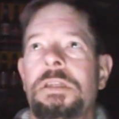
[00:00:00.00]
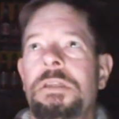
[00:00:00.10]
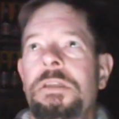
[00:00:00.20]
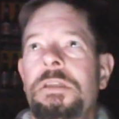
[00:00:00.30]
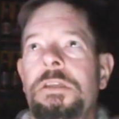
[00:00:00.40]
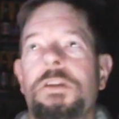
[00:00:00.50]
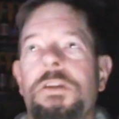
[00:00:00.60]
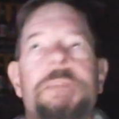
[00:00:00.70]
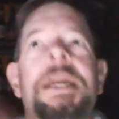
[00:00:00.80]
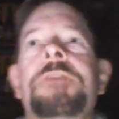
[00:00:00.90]
you know,
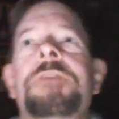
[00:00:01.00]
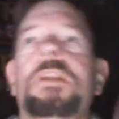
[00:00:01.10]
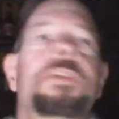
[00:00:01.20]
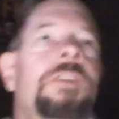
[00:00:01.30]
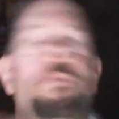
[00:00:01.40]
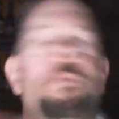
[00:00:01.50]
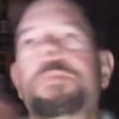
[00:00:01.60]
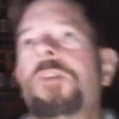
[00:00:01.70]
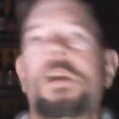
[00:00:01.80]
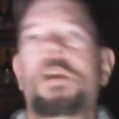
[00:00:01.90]
you might have to listen to
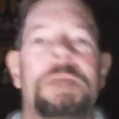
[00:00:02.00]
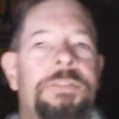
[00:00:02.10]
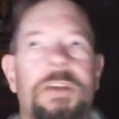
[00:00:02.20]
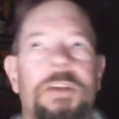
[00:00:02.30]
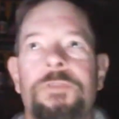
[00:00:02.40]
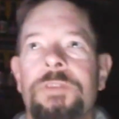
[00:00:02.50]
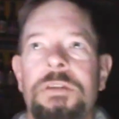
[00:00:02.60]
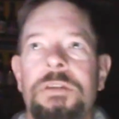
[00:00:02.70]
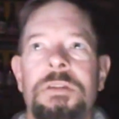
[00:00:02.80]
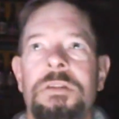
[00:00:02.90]
people talk about stuff
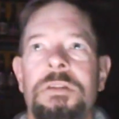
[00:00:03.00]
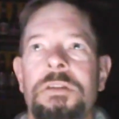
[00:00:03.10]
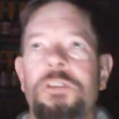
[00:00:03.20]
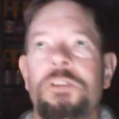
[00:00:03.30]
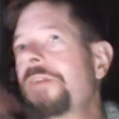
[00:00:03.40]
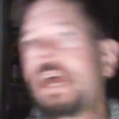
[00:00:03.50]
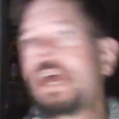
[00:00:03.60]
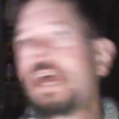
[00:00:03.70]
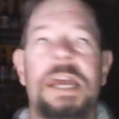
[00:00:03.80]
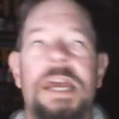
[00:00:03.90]
you never
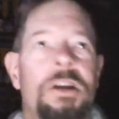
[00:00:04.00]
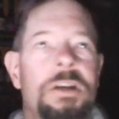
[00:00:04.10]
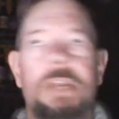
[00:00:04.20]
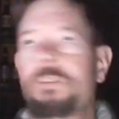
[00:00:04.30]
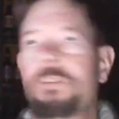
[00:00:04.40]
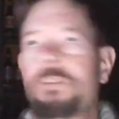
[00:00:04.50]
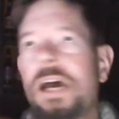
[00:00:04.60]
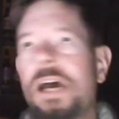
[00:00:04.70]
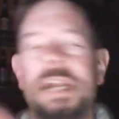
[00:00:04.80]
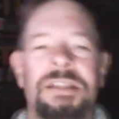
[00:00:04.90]
had or never
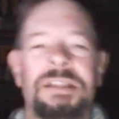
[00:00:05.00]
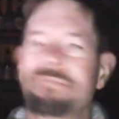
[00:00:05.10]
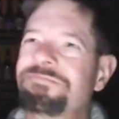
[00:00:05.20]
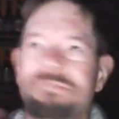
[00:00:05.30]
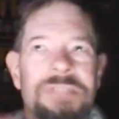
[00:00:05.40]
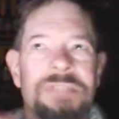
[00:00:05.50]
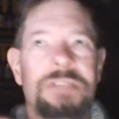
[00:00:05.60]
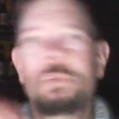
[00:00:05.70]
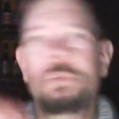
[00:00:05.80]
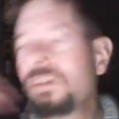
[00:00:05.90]
tried, and
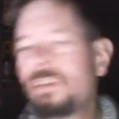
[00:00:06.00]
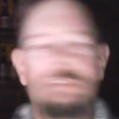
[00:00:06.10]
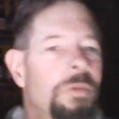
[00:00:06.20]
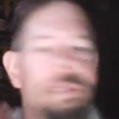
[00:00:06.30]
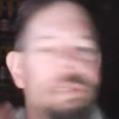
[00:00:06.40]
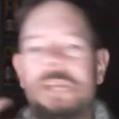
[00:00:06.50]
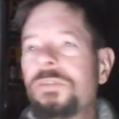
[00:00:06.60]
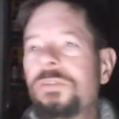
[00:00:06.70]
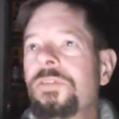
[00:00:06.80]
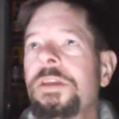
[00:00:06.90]
it wouldn't, it just wouldn't be
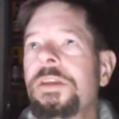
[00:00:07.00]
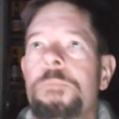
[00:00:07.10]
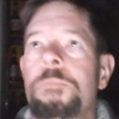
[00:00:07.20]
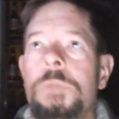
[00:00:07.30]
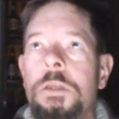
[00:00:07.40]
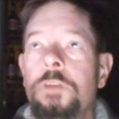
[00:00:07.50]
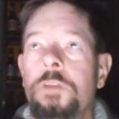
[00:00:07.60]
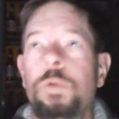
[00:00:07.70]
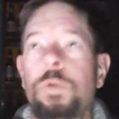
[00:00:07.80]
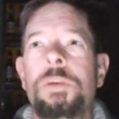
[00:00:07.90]
interesting.
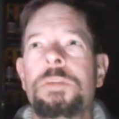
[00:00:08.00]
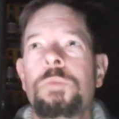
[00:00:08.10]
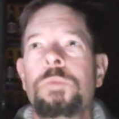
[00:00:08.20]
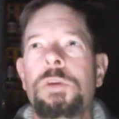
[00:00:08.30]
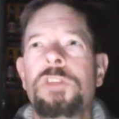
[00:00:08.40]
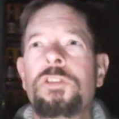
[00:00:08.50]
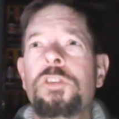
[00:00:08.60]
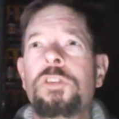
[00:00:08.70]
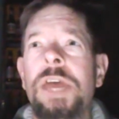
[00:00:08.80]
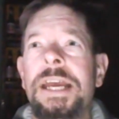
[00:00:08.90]
Because we wouldn't, we used to
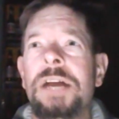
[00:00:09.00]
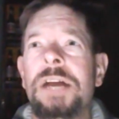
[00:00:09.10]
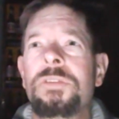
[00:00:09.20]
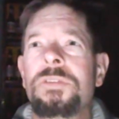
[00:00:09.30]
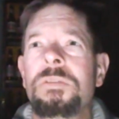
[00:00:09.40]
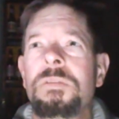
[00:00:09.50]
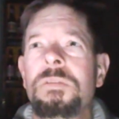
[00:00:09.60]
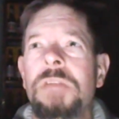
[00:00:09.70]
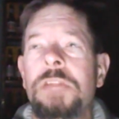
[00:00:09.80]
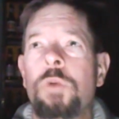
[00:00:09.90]
do hangouts
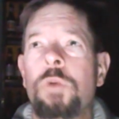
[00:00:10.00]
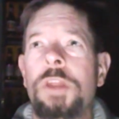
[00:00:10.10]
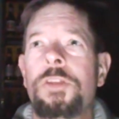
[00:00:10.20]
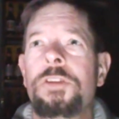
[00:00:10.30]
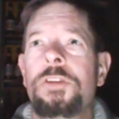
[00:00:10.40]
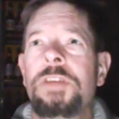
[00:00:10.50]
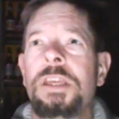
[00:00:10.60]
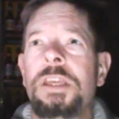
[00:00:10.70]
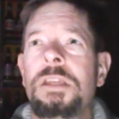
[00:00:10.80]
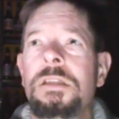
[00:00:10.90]
in
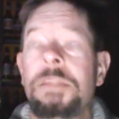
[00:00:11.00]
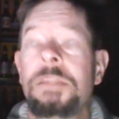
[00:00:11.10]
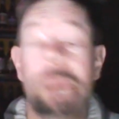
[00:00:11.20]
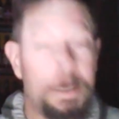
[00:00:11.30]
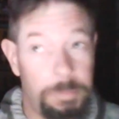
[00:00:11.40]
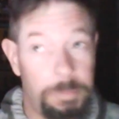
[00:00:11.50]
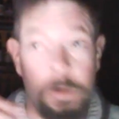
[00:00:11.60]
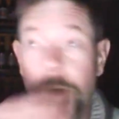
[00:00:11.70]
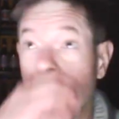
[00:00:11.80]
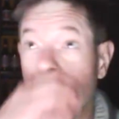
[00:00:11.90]
2013, back when
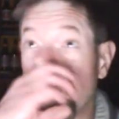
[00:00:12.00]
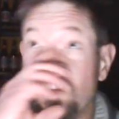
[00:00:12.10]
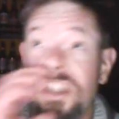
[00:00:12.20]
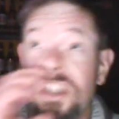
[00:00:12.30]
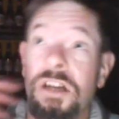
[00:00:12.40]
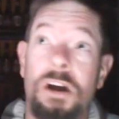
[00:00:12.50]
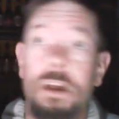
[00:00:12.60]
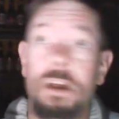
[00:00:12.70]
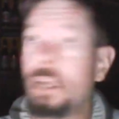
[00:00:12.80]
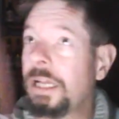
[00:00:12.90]
Maria joined, and
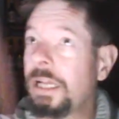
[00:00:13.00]
all that.